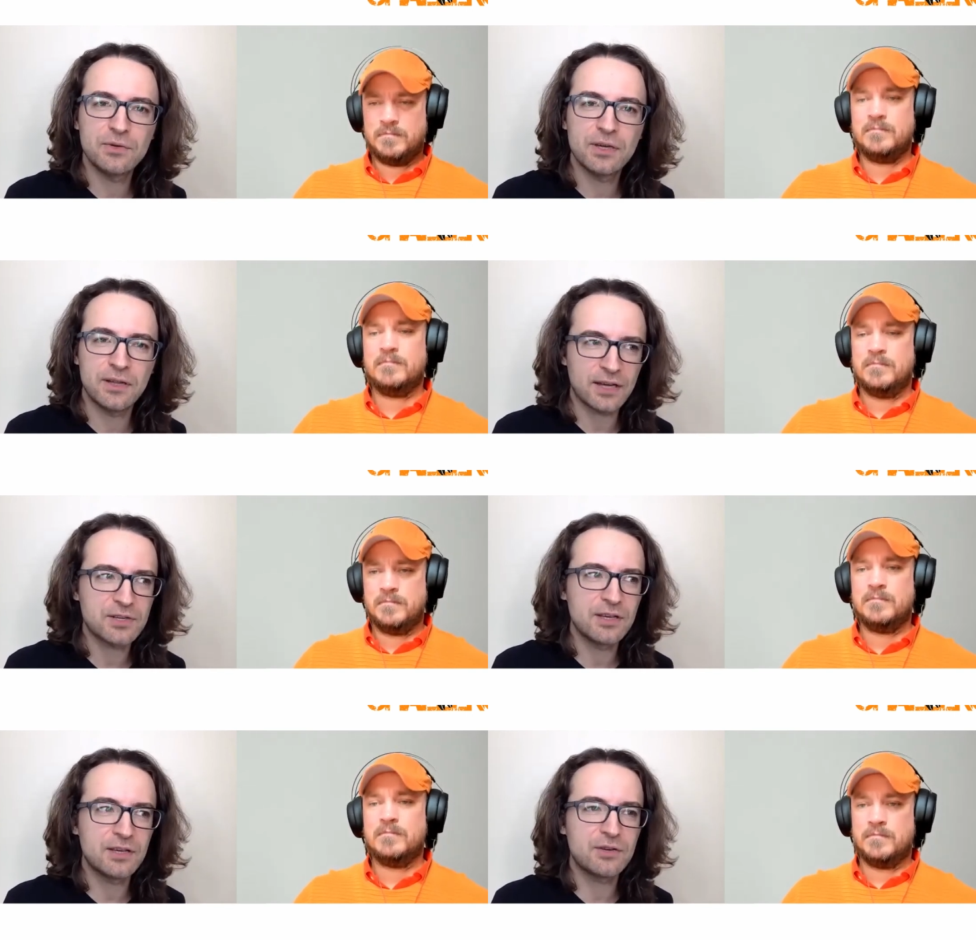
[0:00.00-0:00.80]
Speaker 1: can
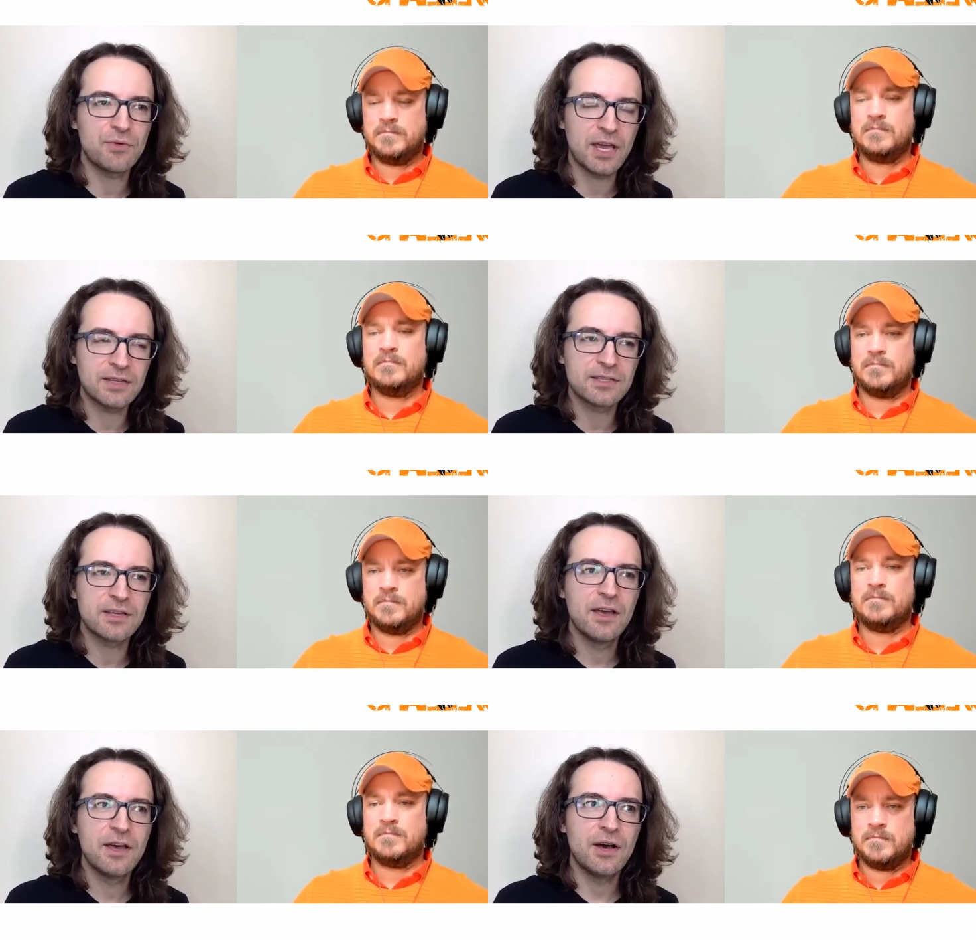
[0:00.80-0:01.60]
actually create
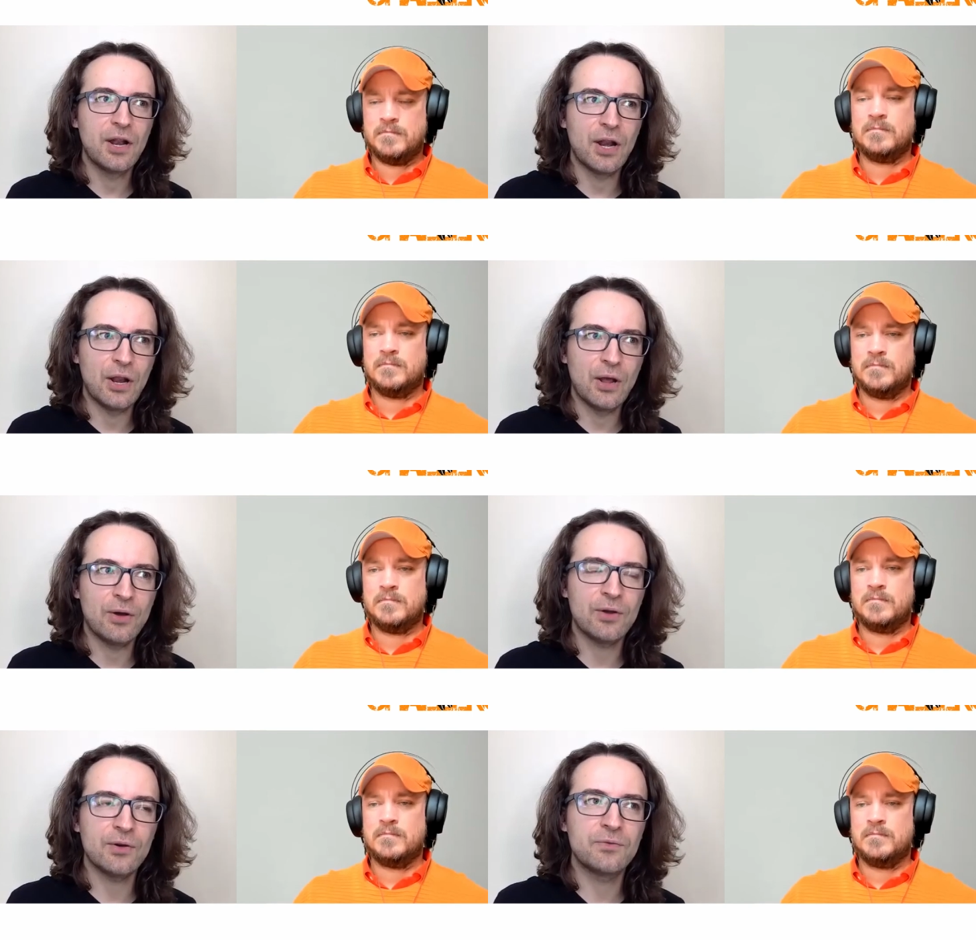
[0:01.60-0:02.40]
a
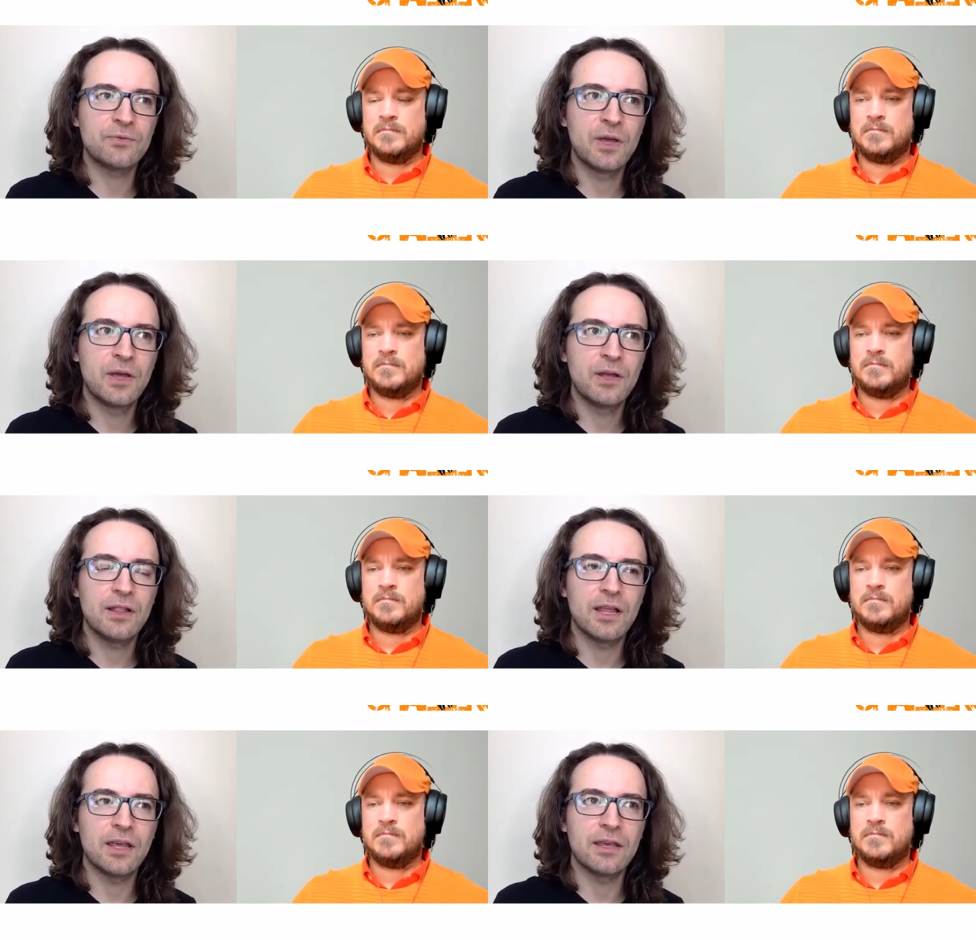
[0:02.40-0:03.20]
lot of
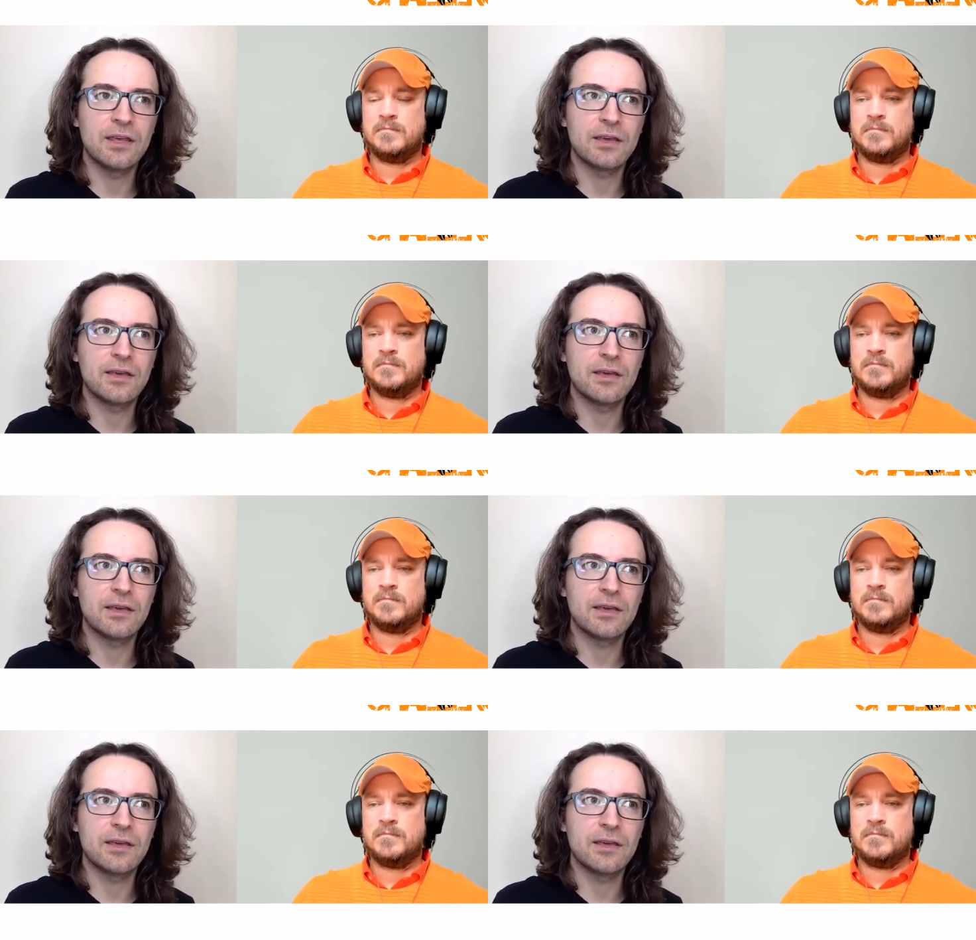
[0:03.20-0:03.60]
like